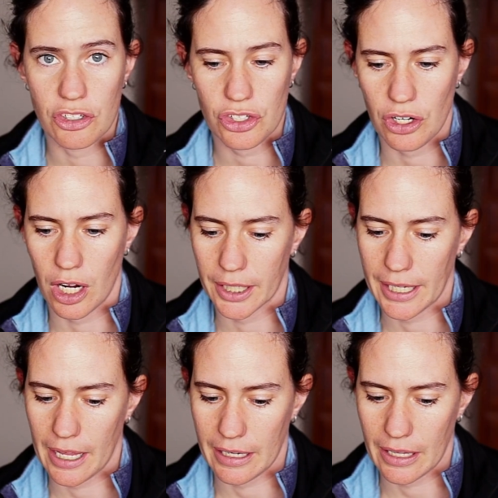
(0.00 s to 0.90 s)
just talk
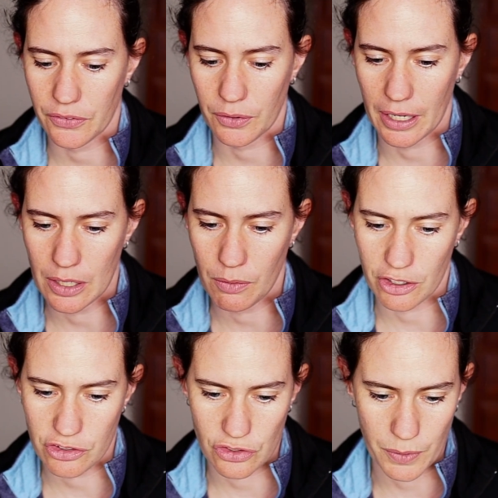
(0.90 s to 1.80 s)
again and answer any
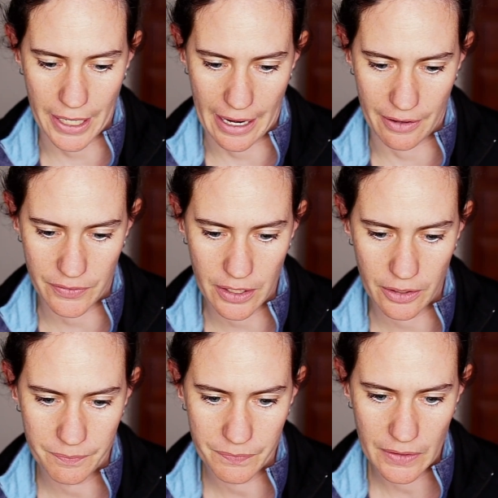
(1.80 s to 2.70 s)
questions we have here.